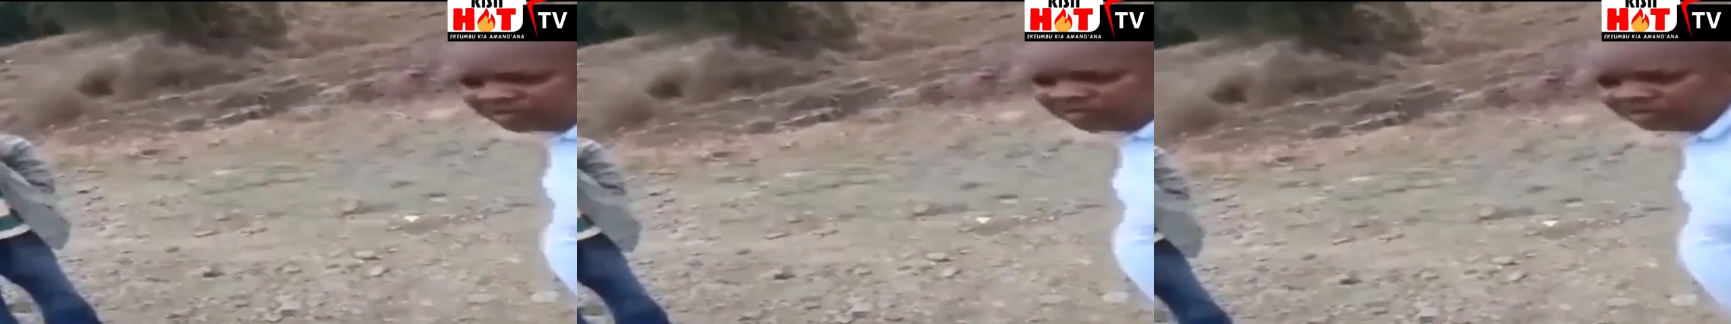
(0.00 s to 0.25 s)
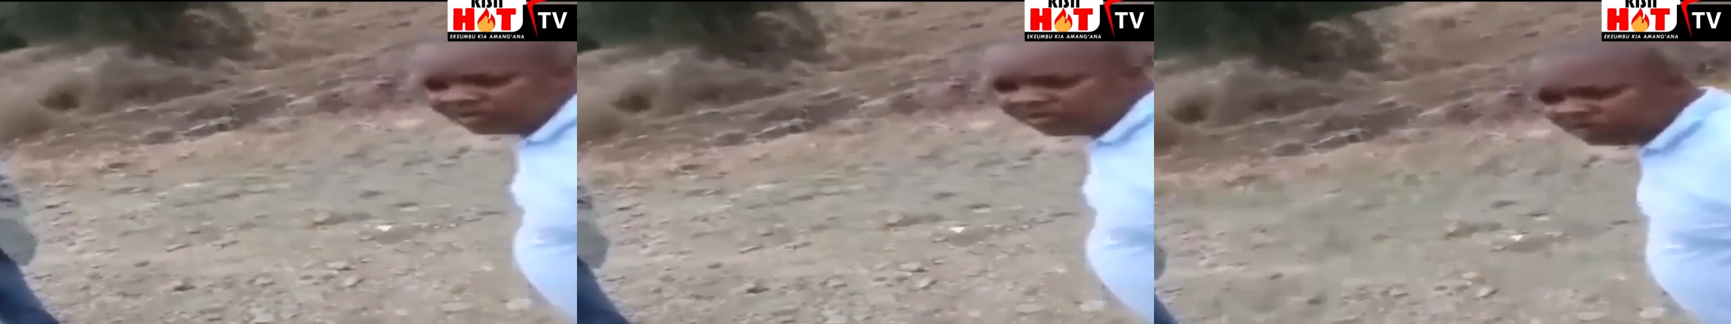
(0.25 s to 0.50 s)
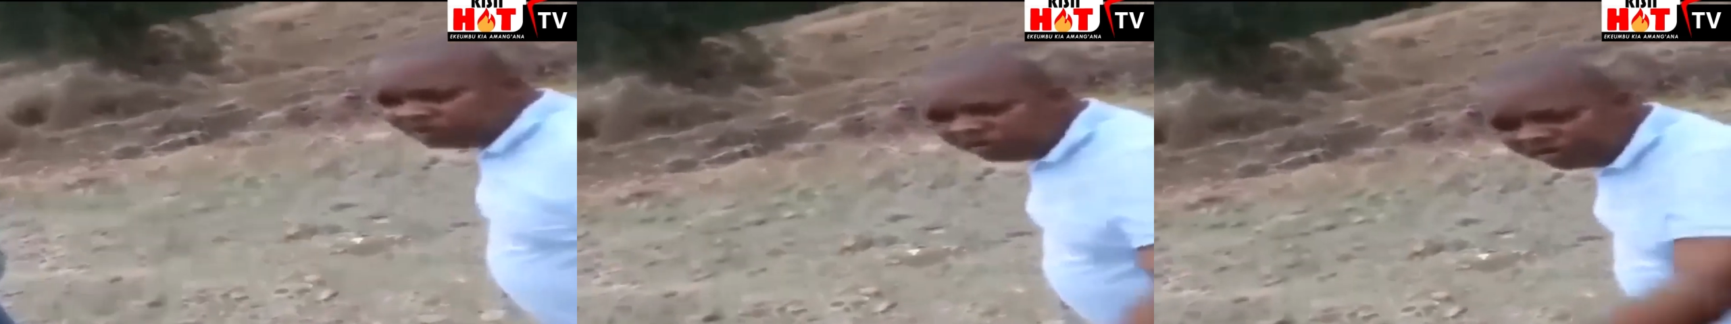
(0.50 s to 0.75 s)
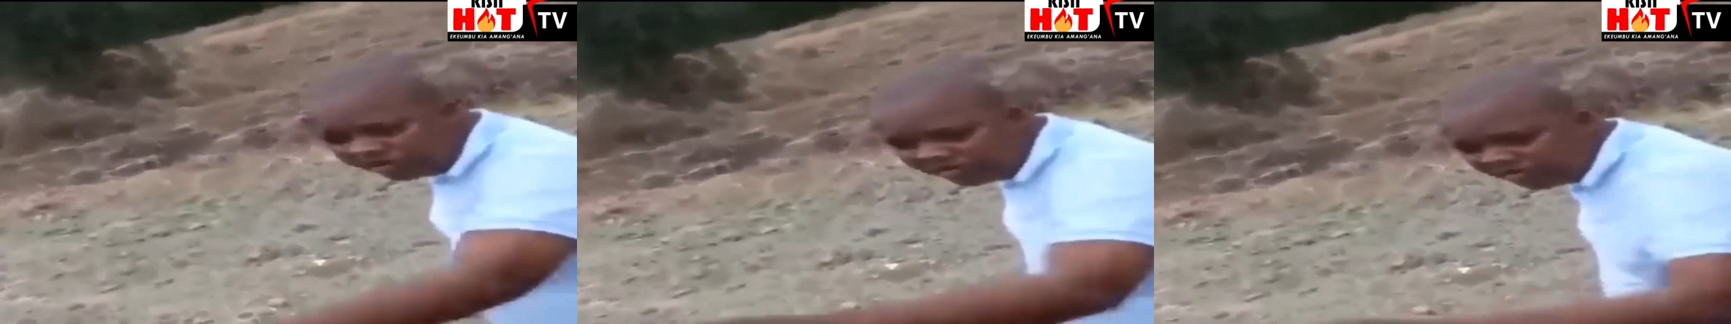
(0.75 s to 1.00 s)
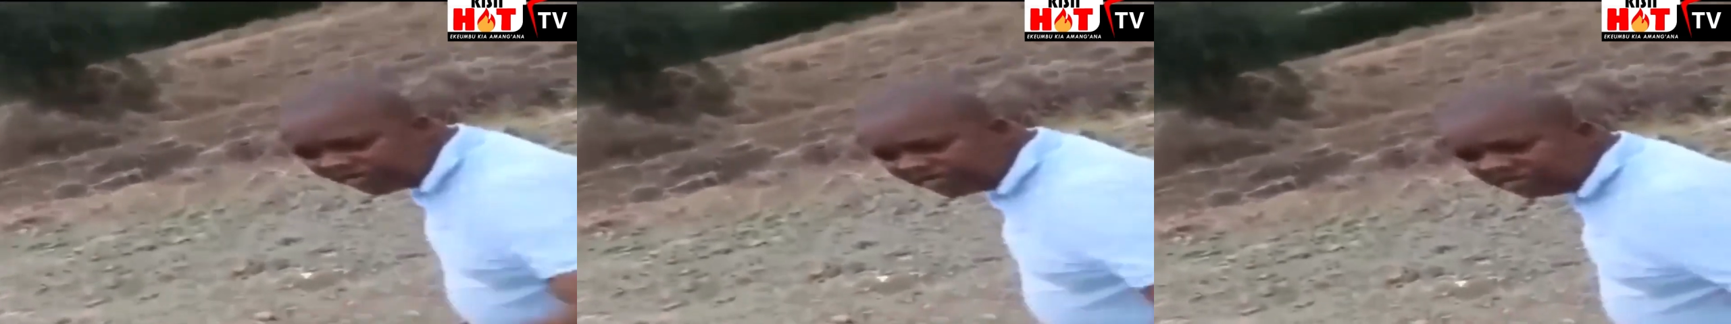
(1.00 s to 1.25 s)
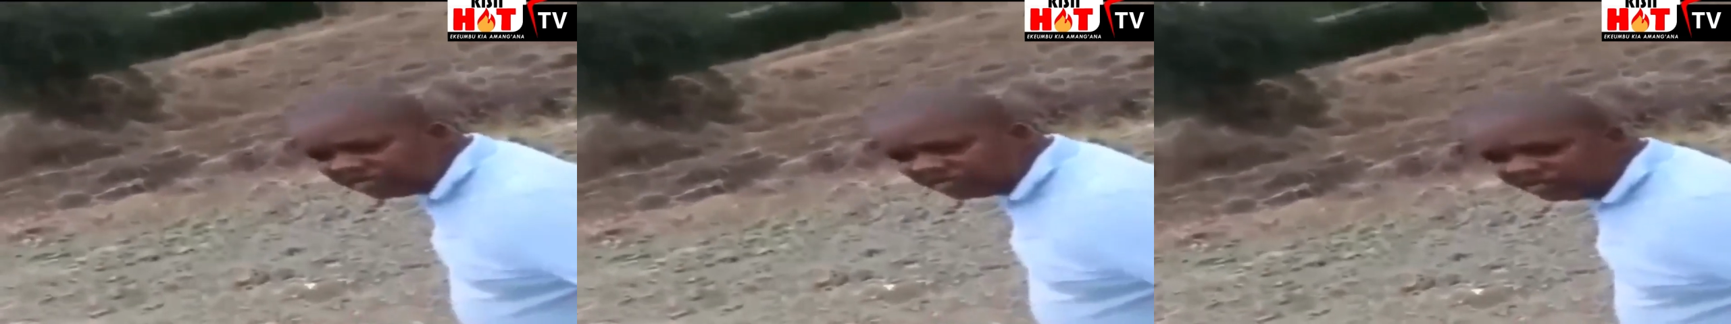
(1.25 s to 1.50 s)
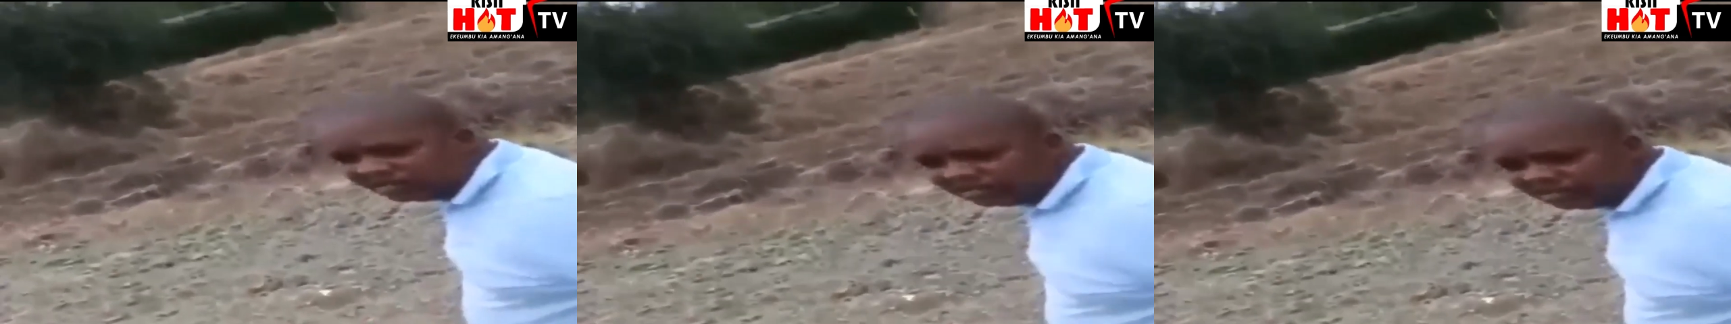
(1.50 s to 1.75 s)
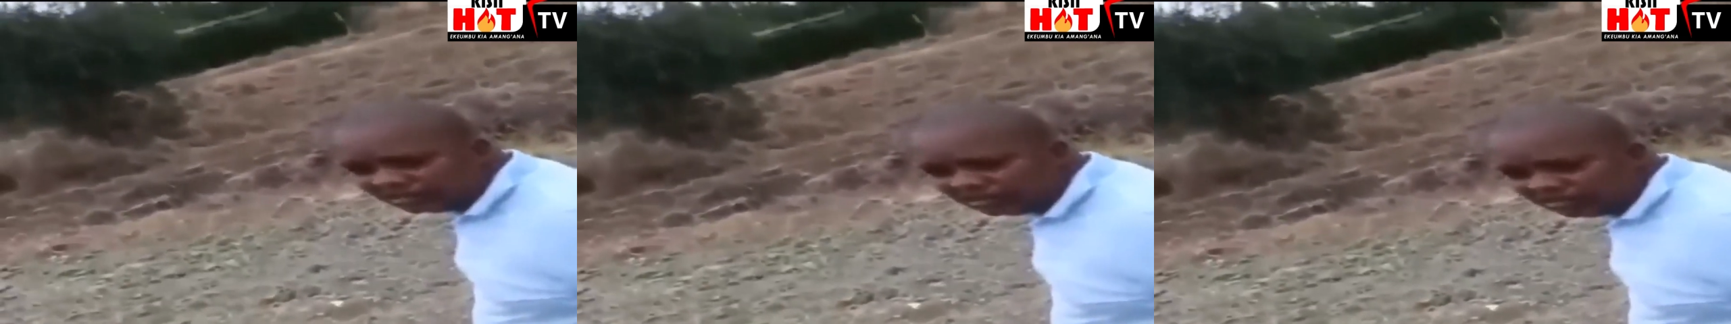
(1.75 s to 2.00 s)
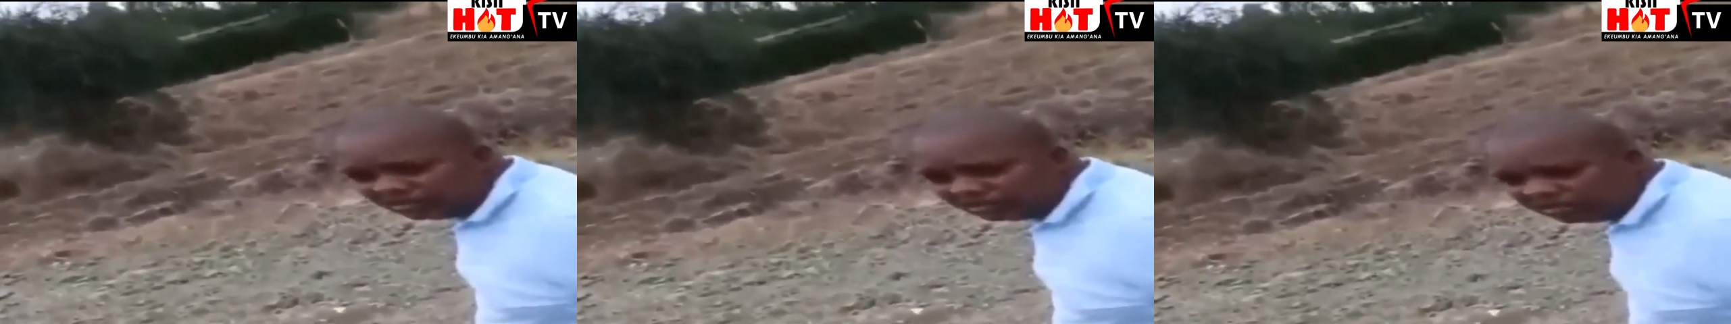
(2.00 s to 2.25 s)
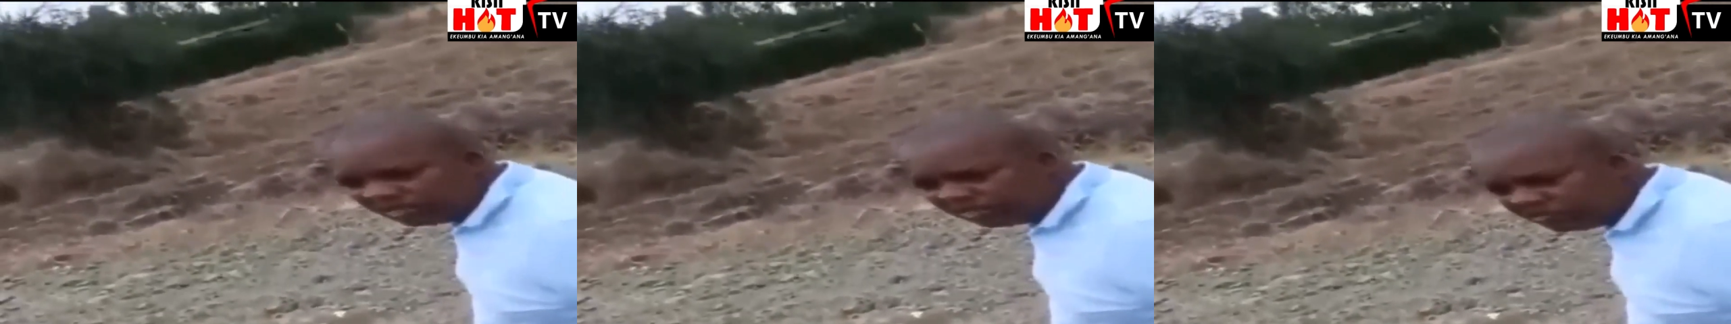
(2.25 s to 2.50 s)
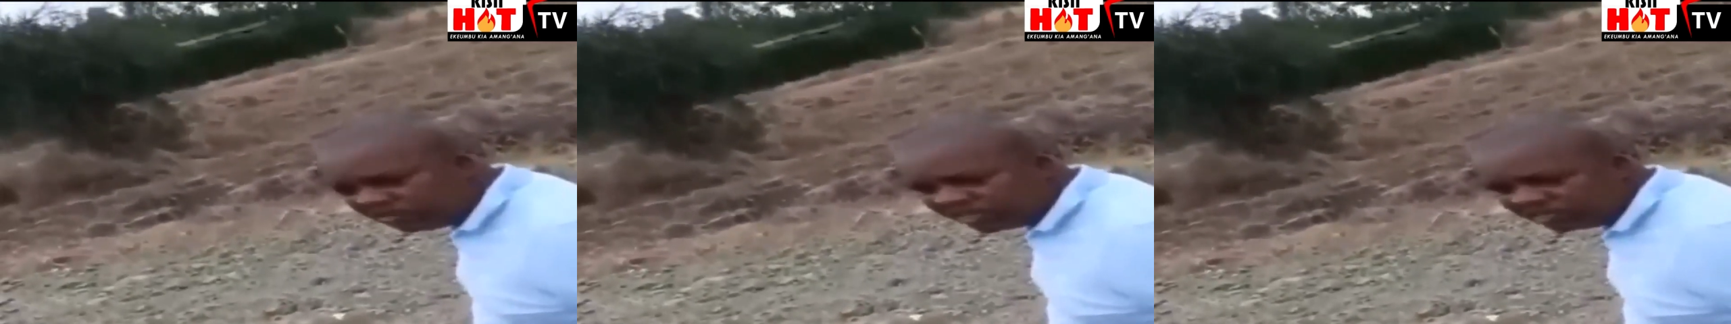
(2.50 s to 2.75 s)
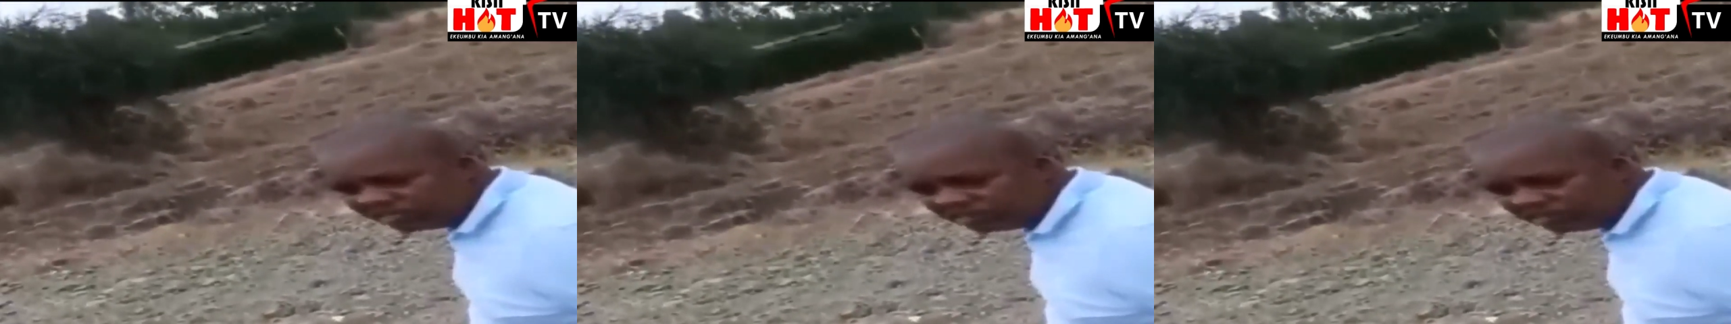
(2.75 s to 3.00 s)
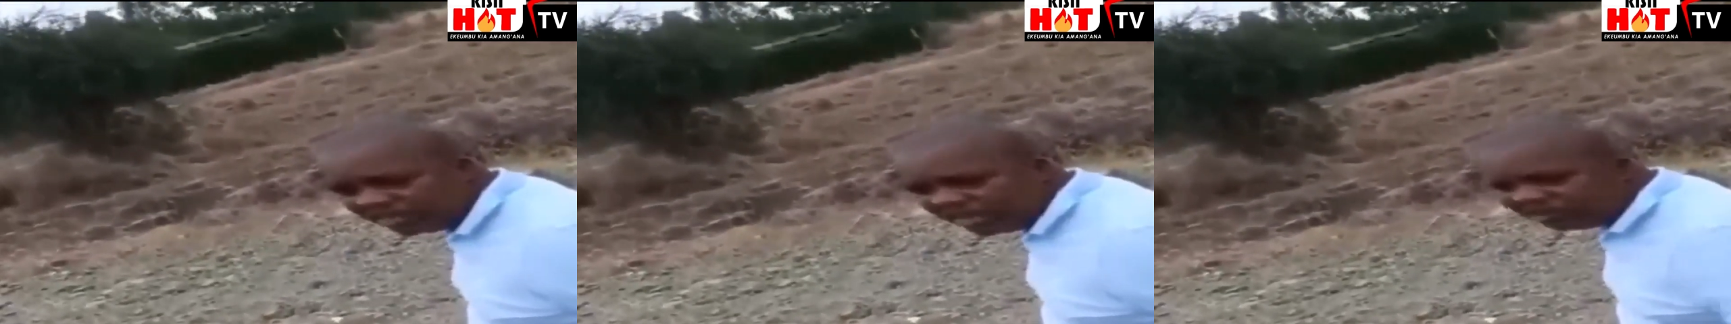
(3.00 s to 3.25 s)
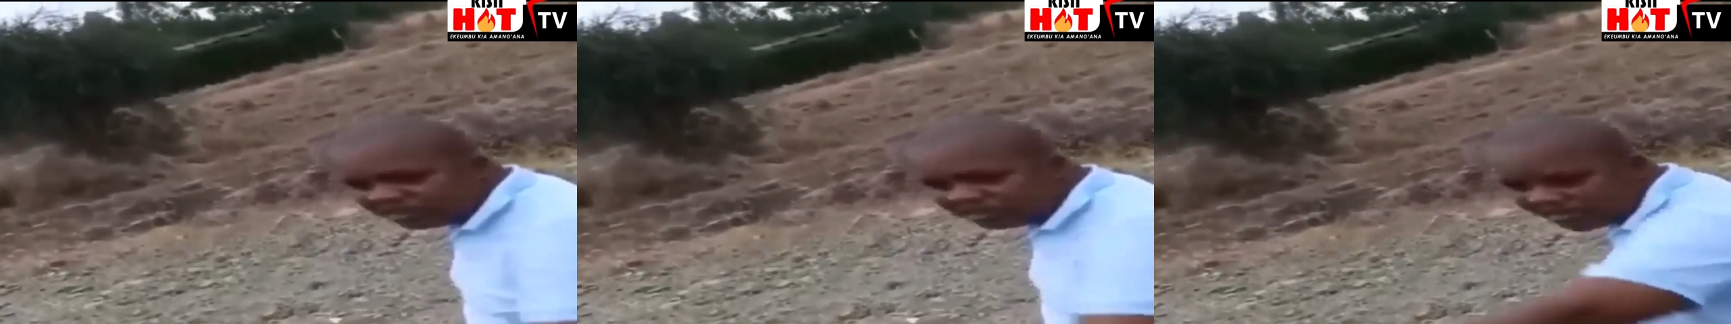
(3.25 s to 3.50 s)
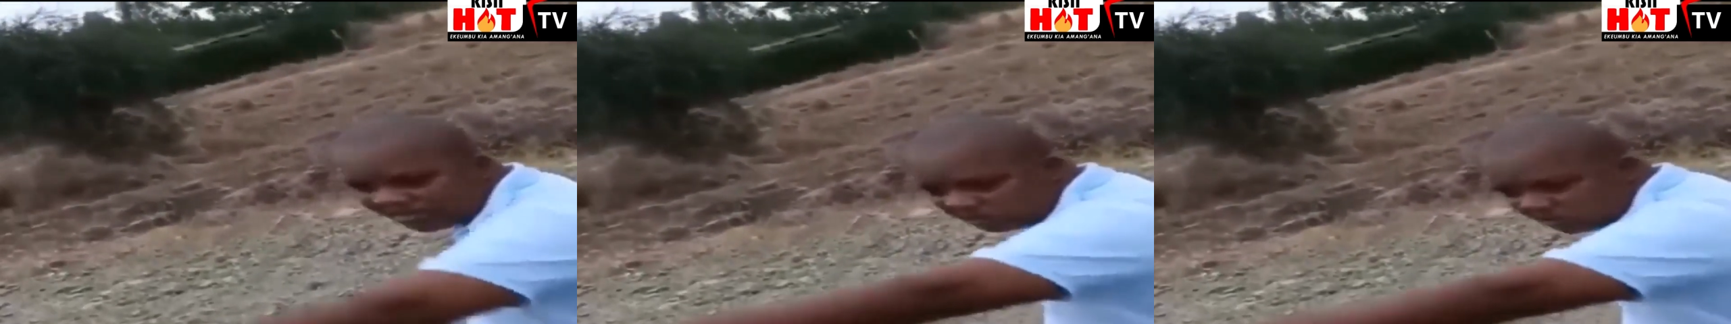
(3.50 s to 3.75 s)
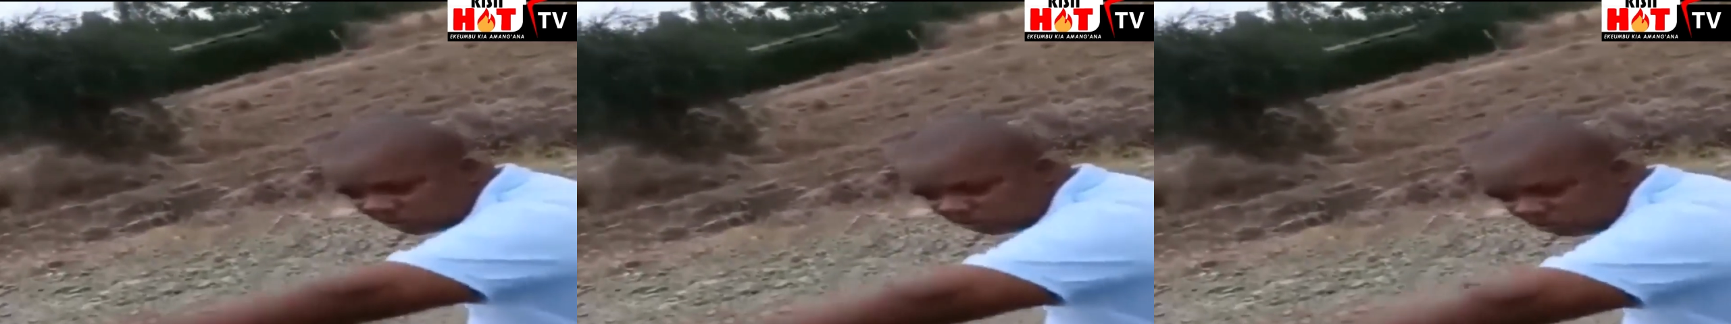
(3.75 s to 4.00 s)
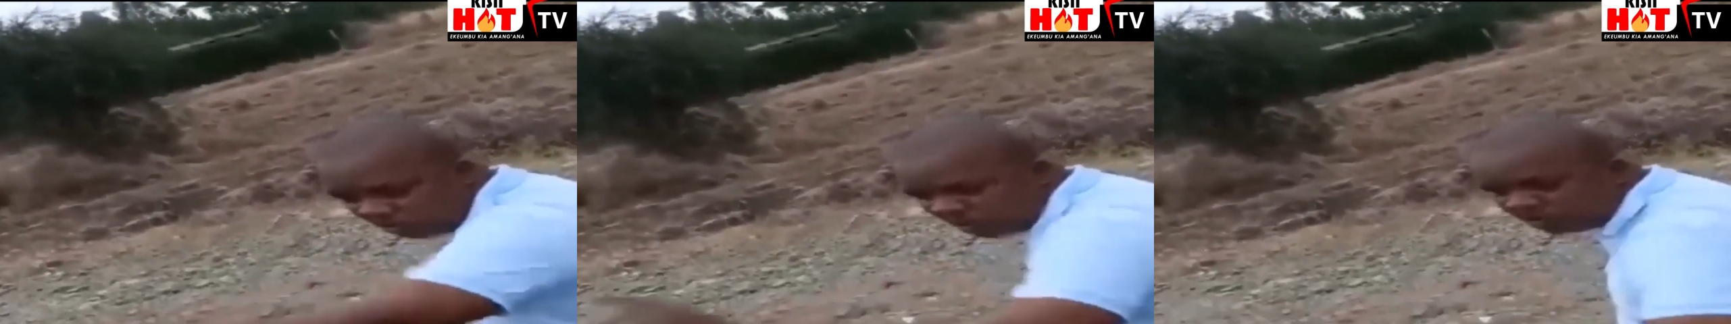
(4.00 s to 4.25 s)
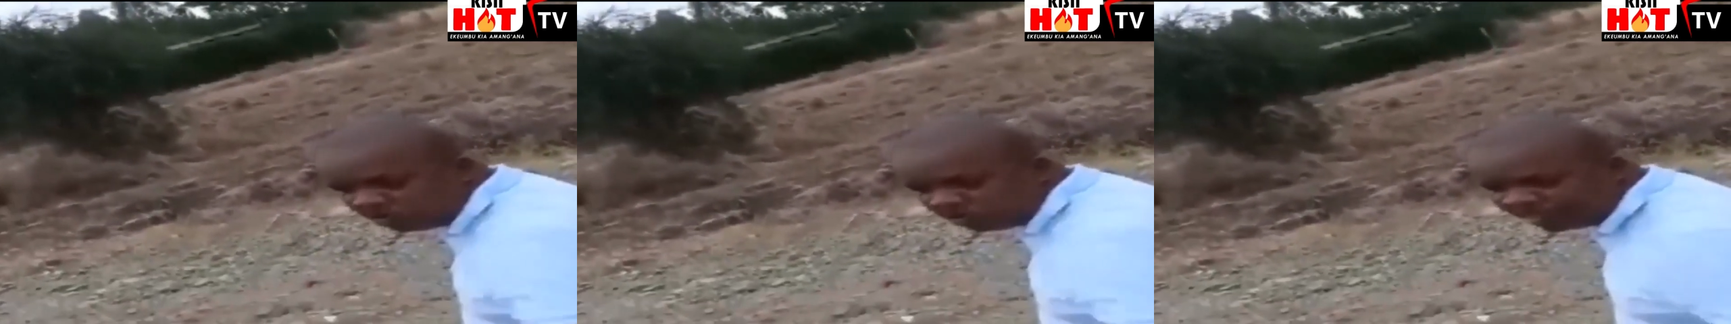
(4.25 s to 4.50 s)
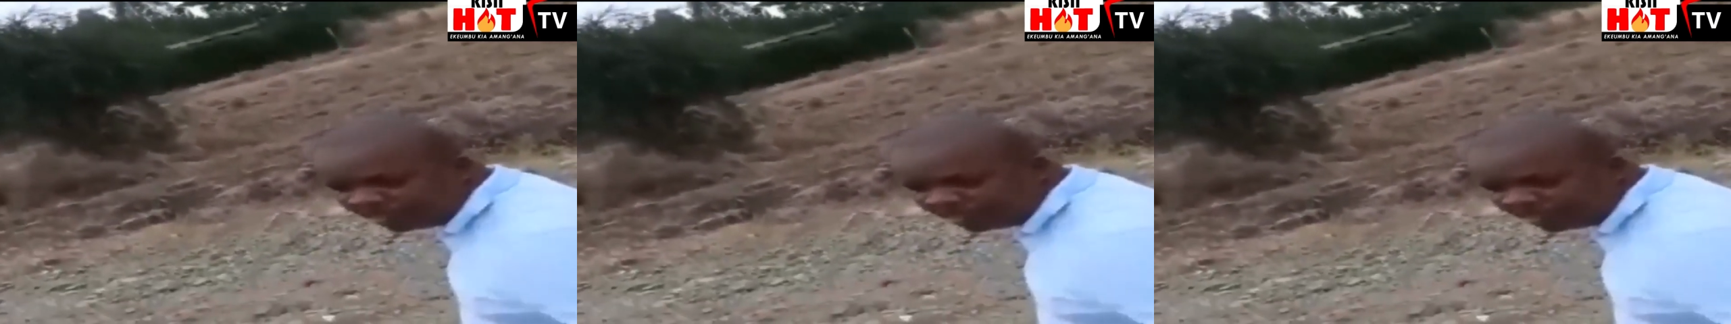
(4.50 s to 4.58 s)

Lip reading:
(no speaker visible)